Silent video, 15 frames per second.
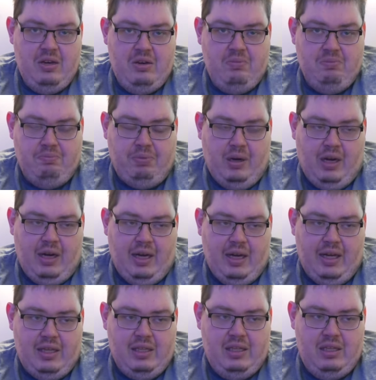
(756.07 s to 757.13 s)

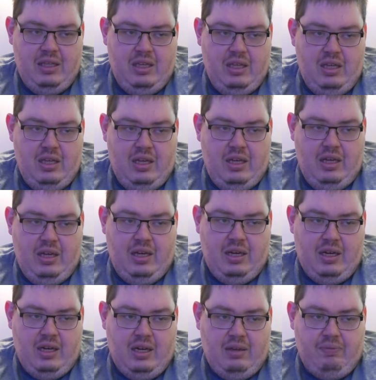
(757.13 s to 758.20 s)
but
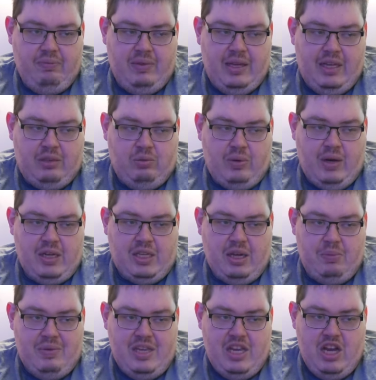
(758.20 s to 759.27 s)
at the right
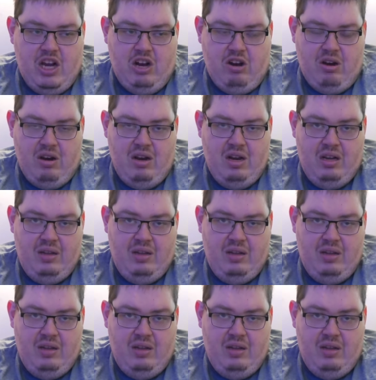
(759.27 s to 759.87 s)
time of year,